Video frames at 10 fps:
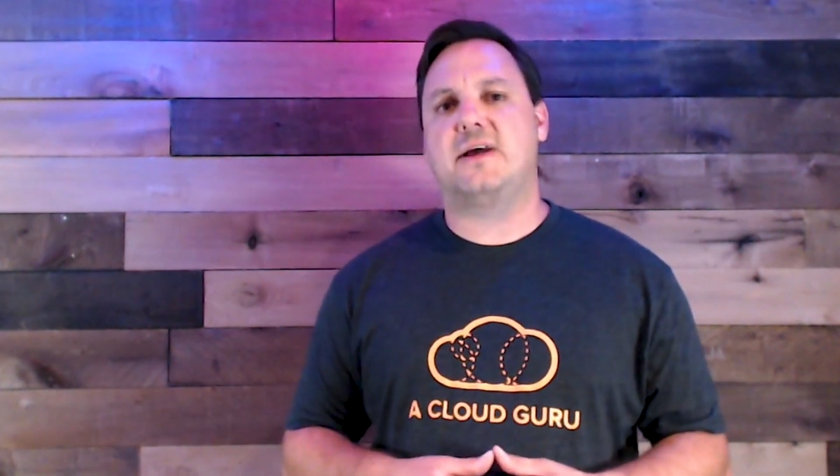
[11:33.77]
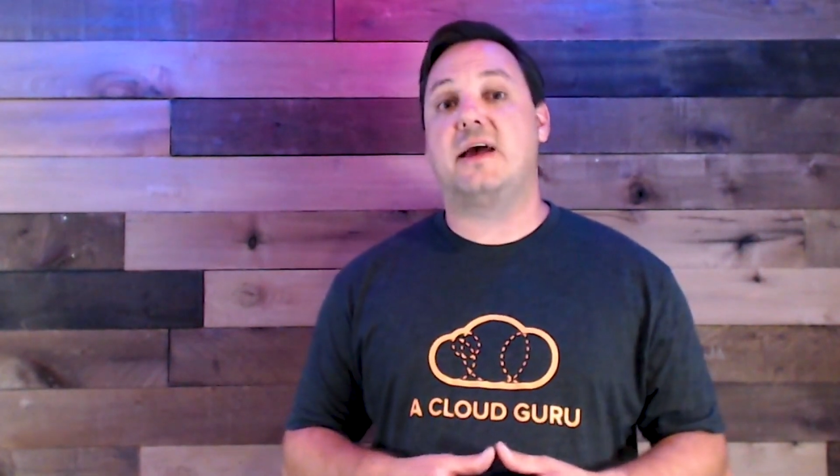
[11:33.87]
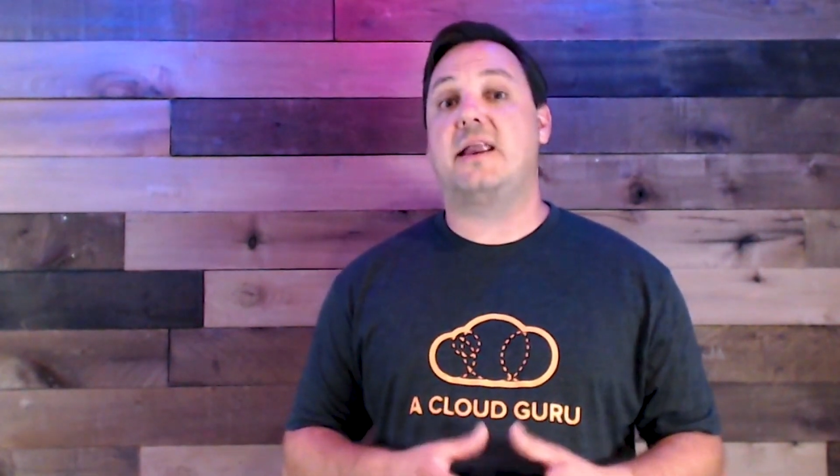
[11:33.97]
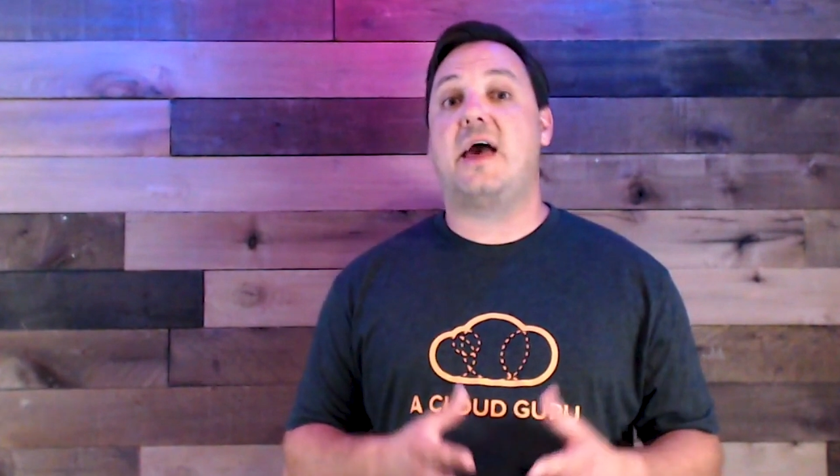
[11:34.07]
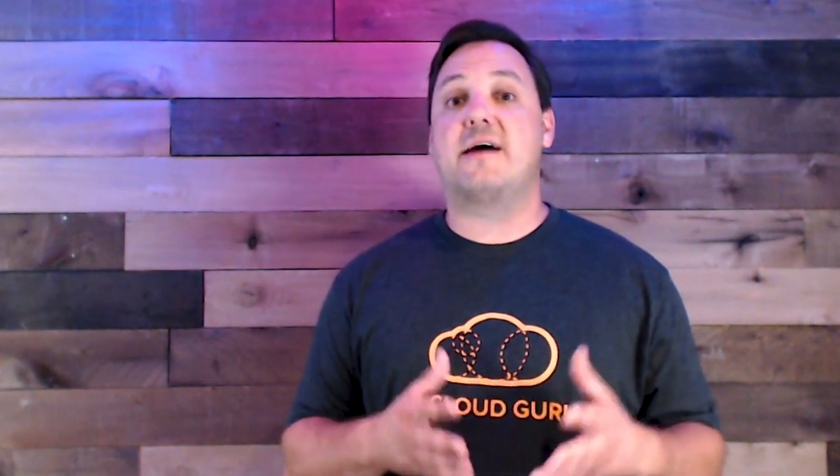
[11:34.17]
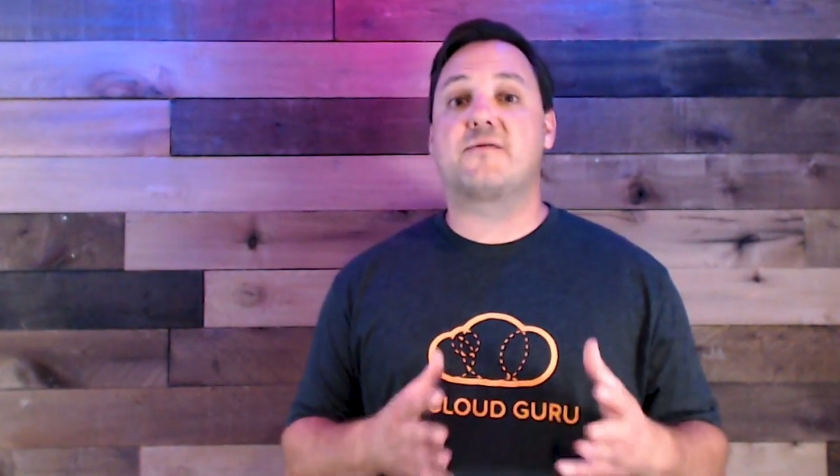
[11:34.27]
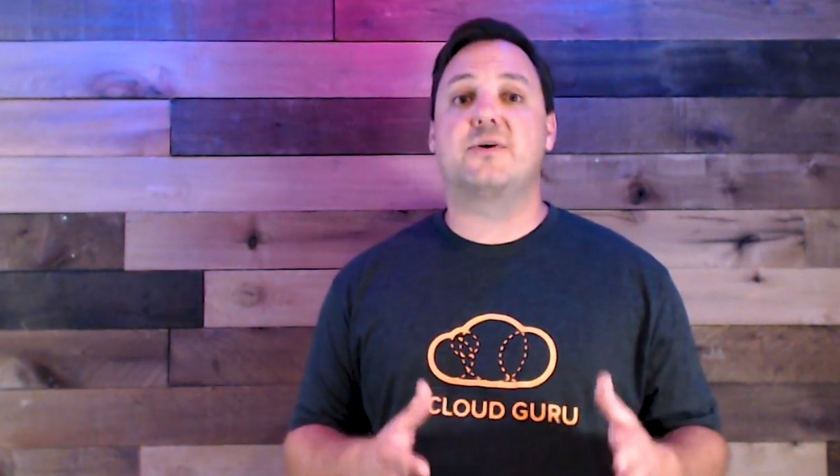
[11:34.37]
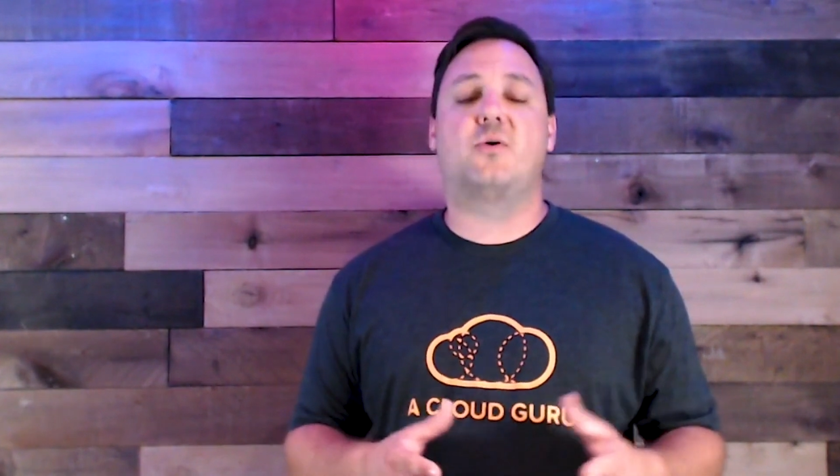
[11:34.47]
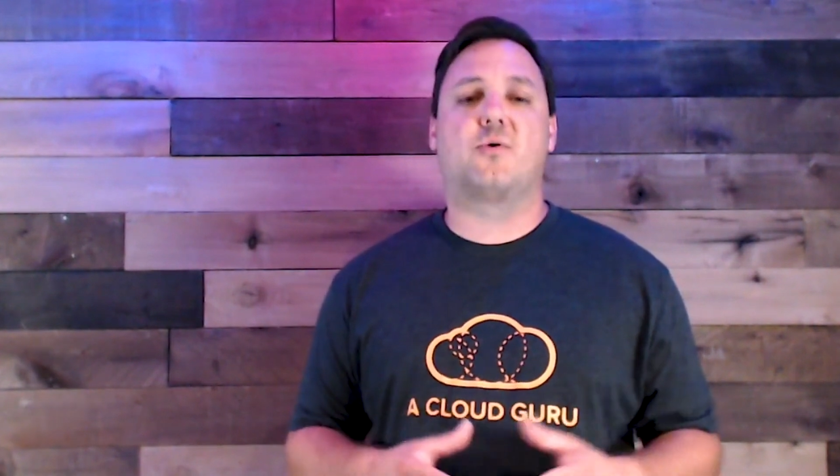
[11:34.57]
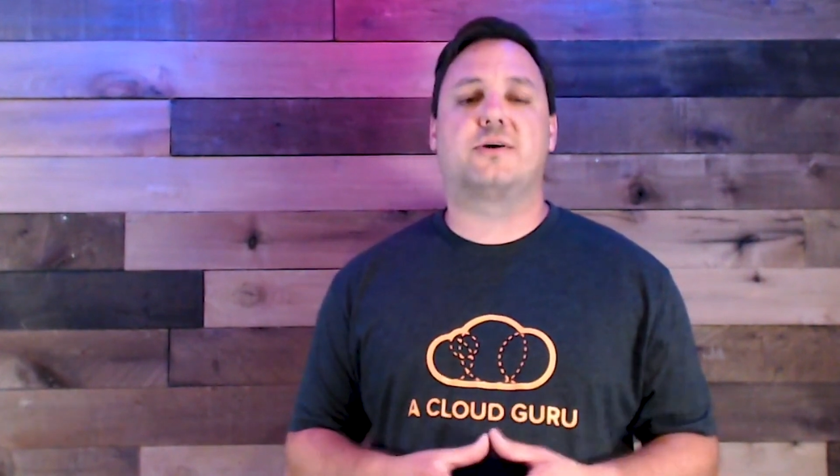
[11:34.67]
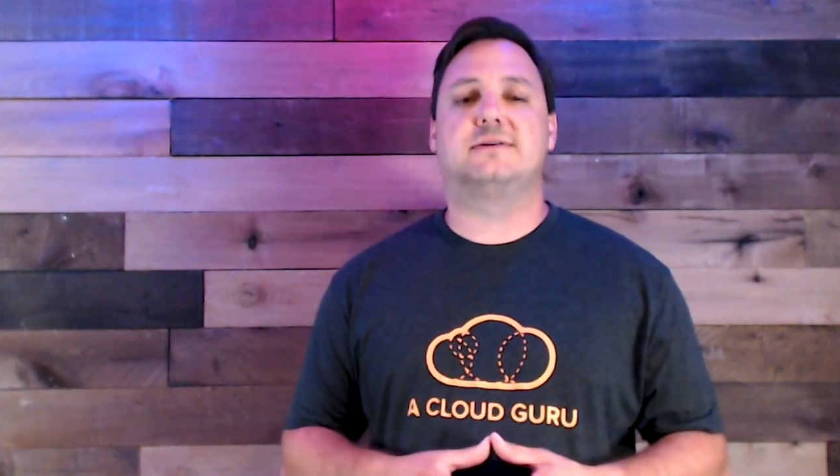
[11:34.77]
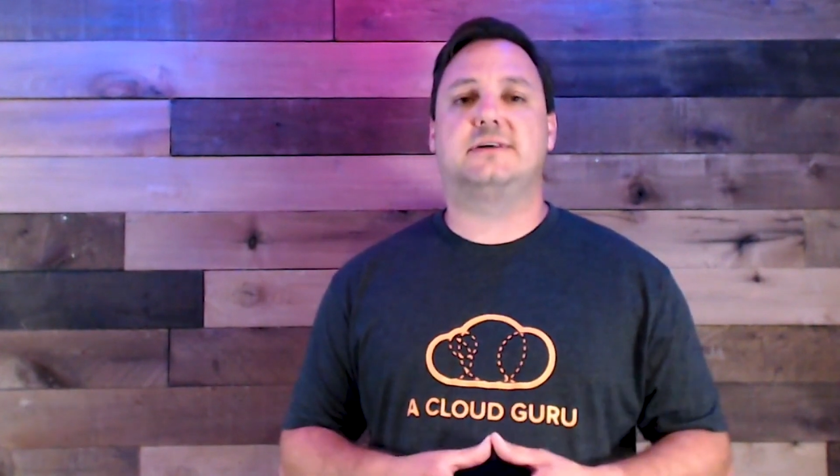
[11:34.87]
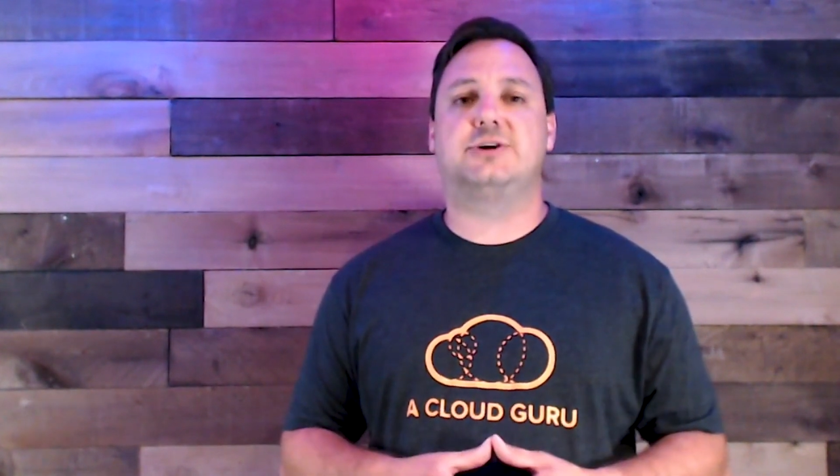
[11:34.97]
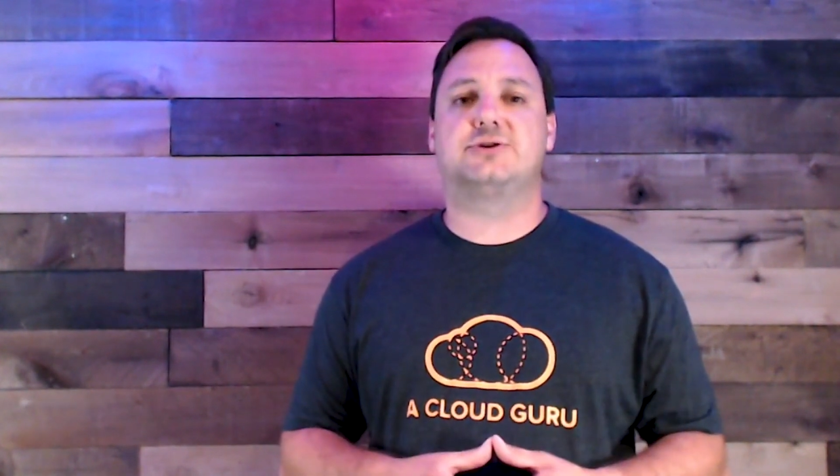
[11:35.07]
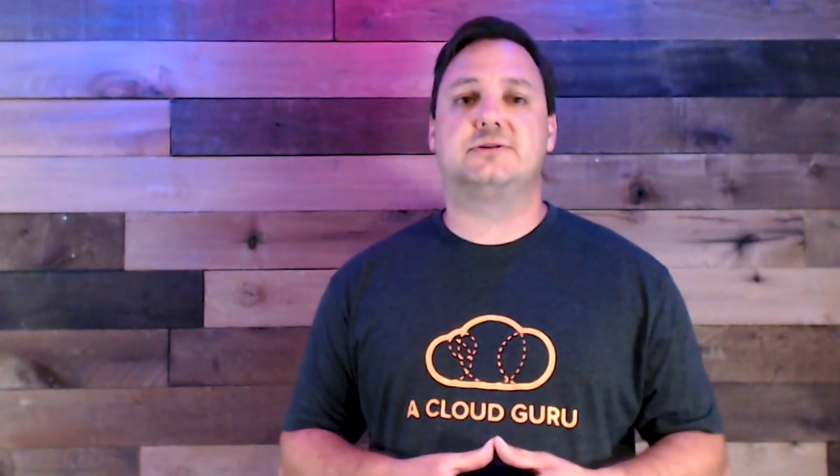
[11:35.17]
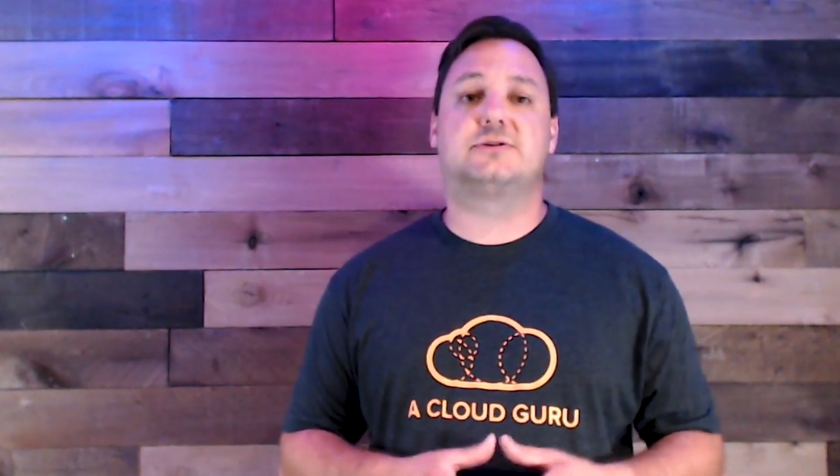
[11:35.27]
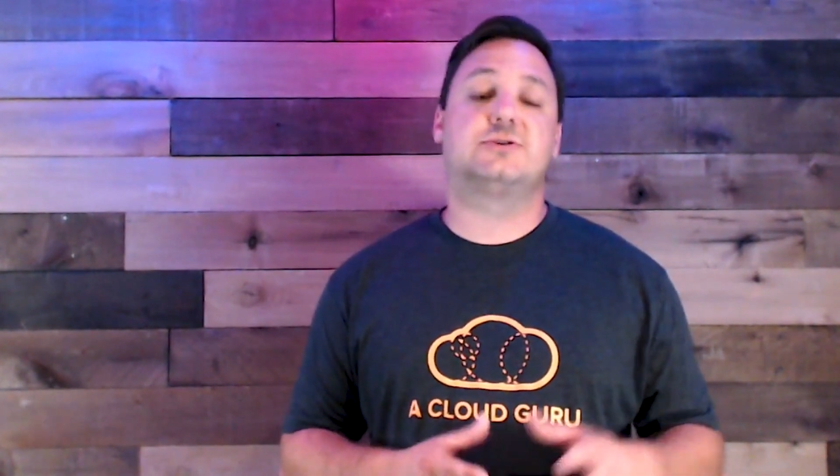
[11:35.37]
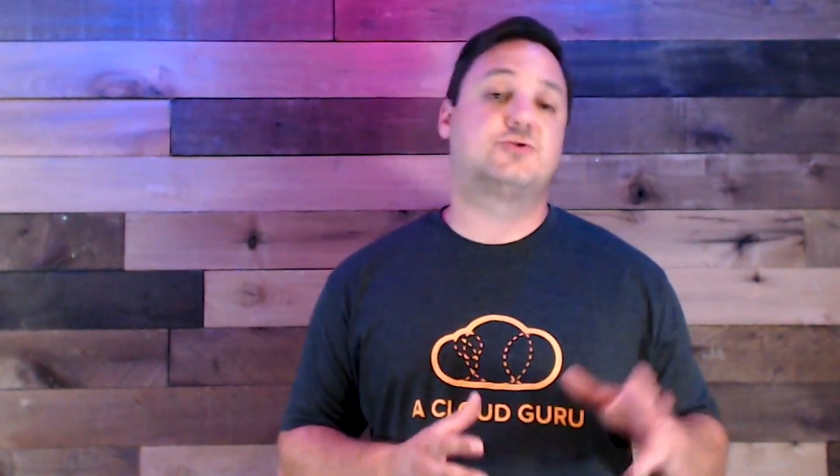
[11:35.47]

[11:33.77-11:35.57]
and every organization's